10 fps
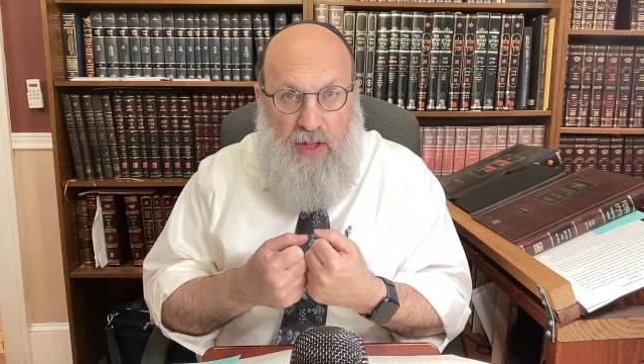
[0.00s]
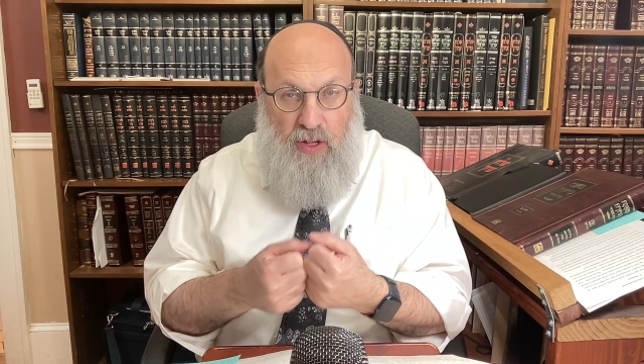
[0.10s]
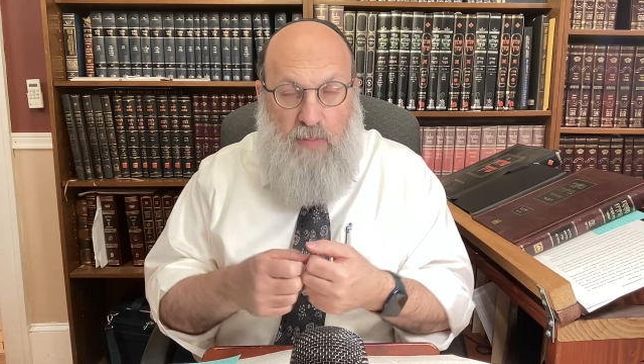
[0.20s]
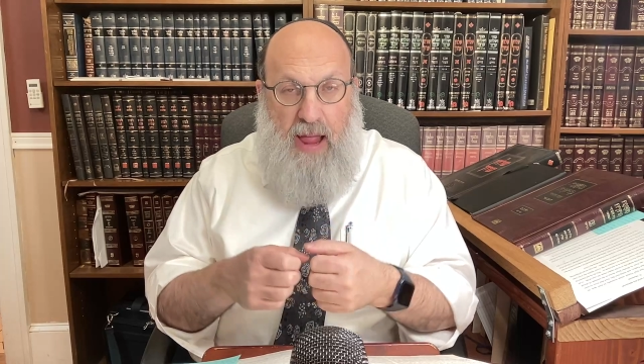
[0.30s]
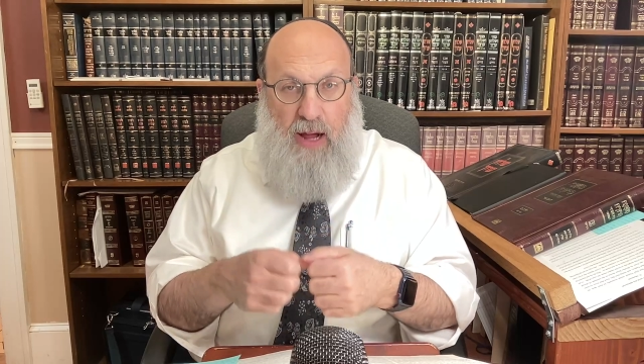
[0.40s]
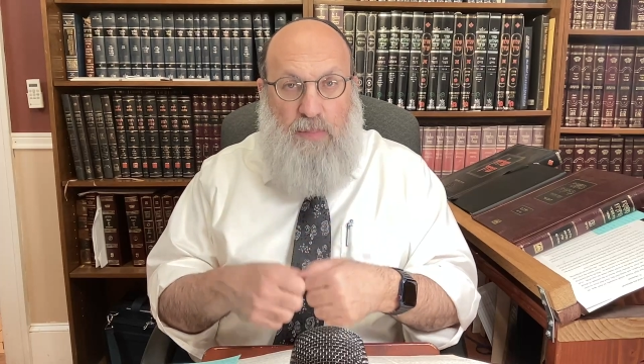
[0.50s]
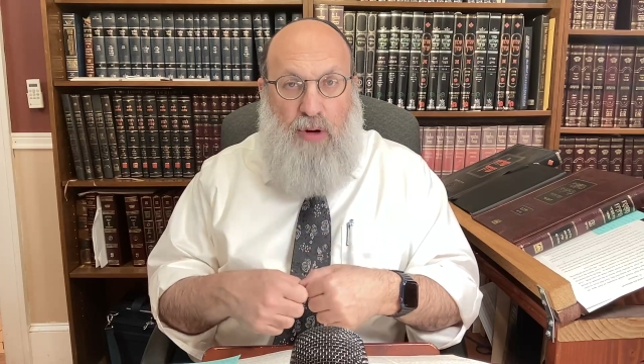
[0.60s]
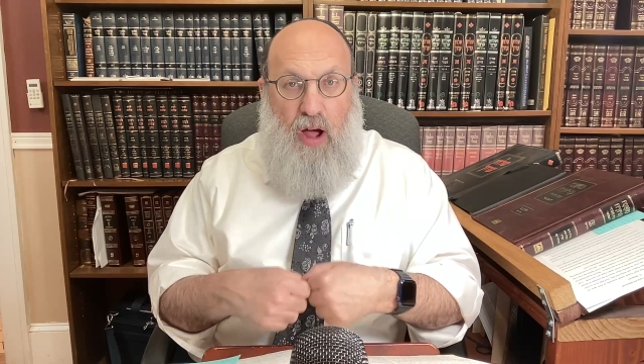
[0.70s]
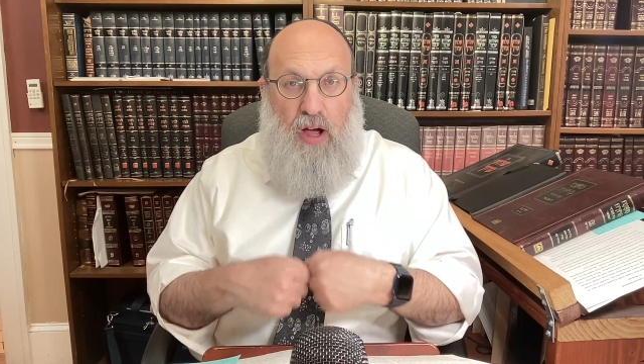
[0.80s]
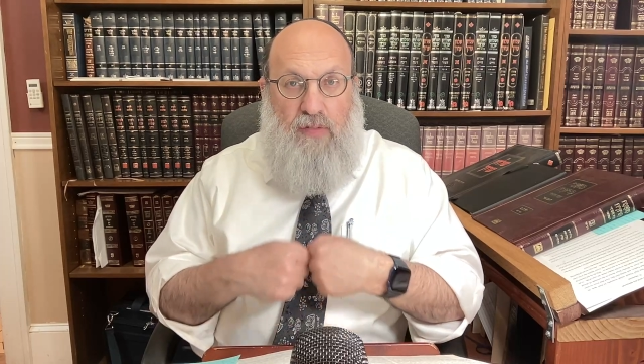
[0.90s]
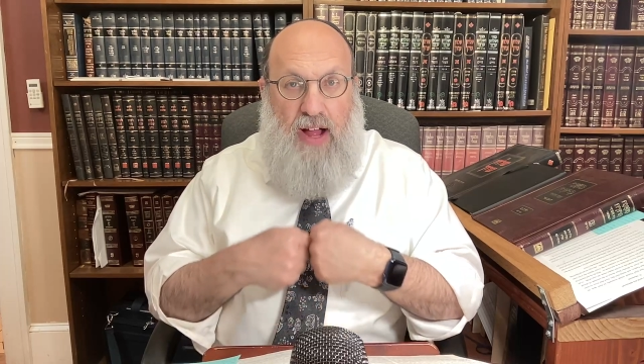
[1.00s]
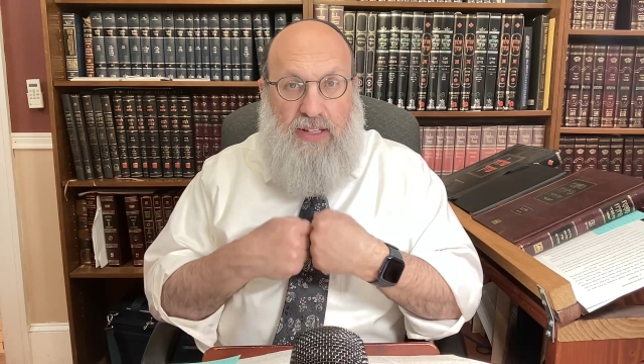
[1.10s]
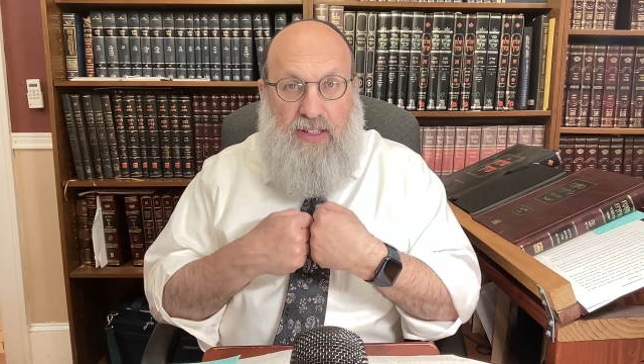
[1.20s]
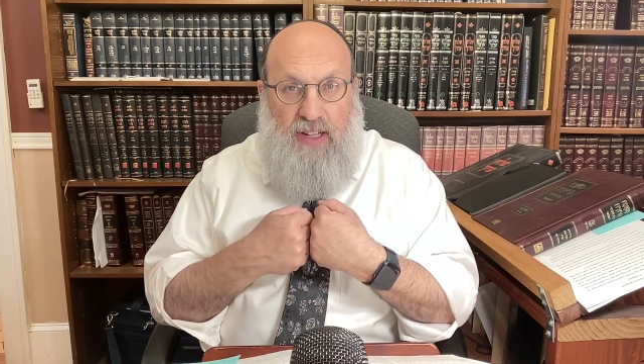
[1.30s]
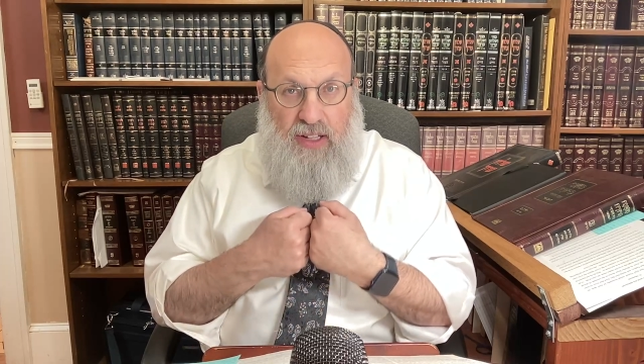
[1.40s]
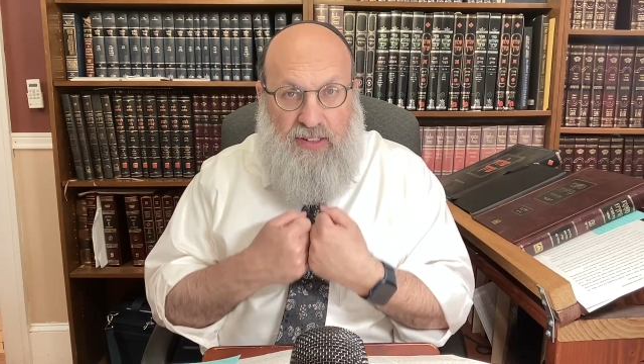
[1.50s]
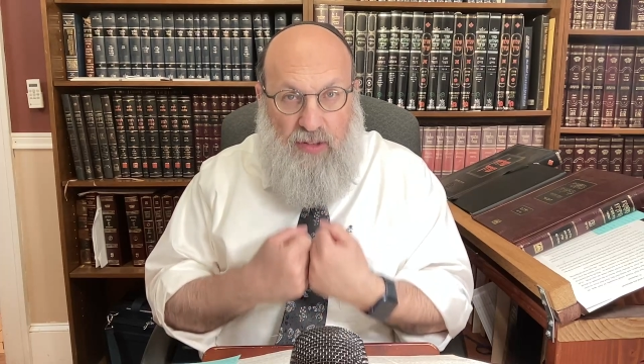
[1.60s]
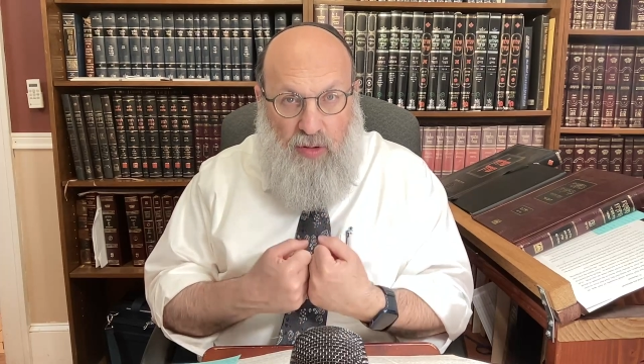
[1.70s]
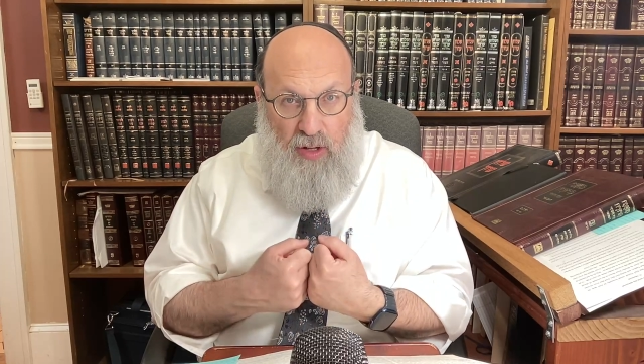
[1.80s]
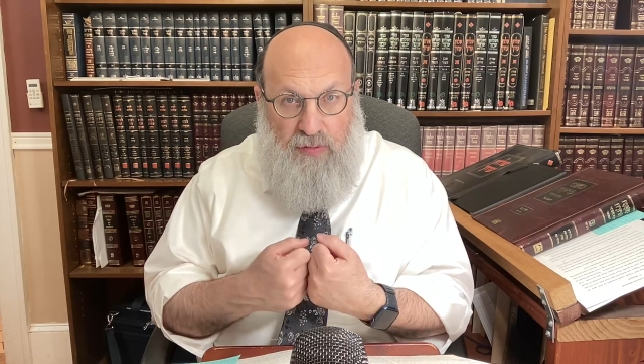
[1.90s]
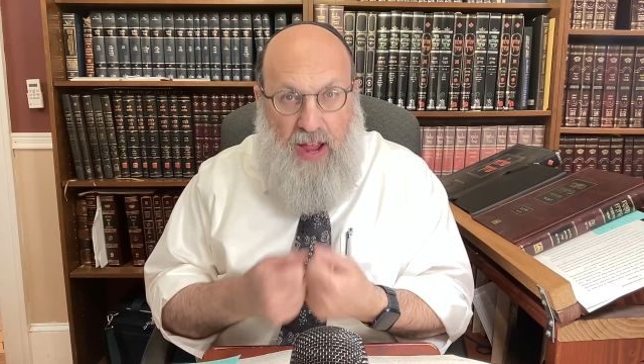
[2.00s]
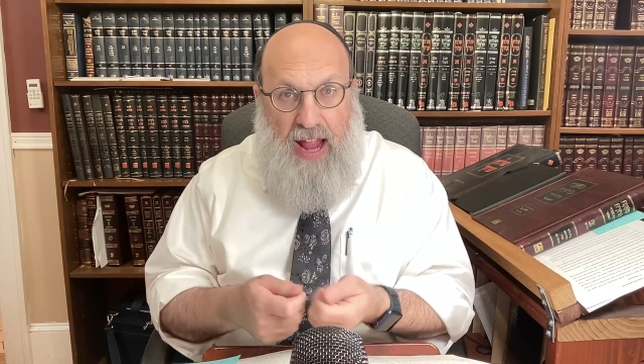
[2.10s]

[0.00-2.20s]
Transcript: you make a bracha of al netilas lulav,